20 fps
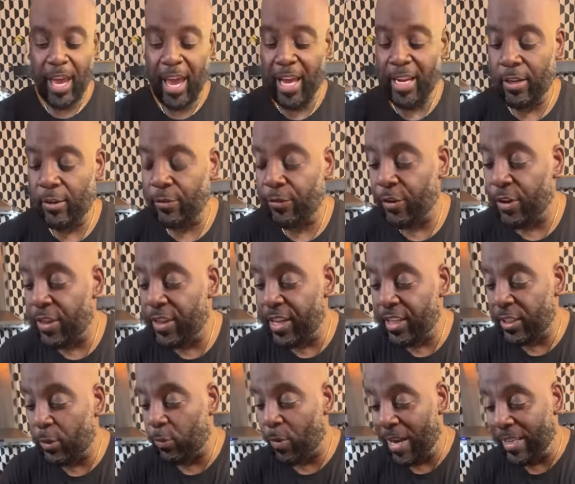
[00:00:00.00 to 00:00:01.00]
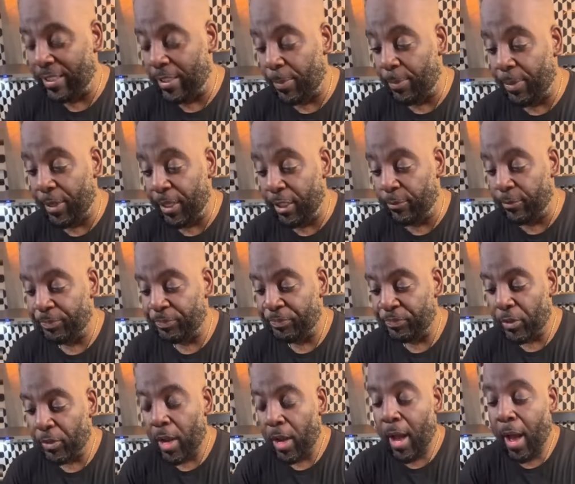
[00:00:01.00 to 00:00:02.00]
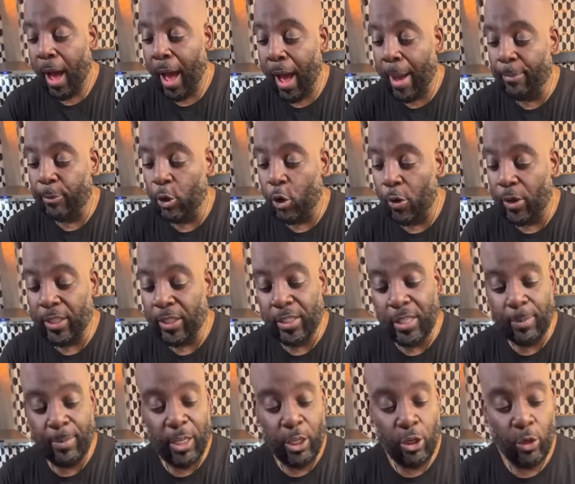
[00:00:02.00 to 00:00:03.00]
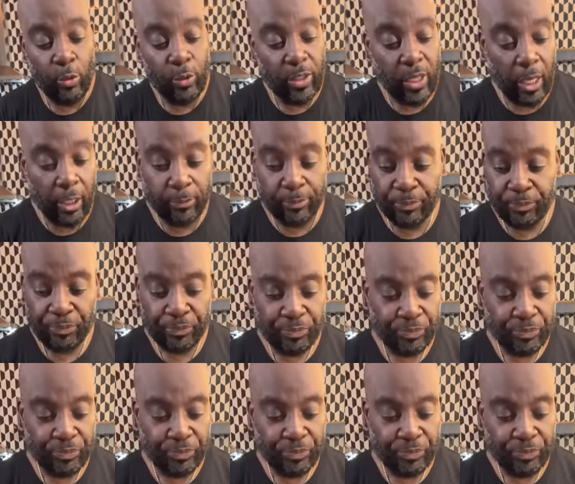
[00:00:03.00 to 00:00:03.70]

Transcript: and for this recipe, I'm going to be using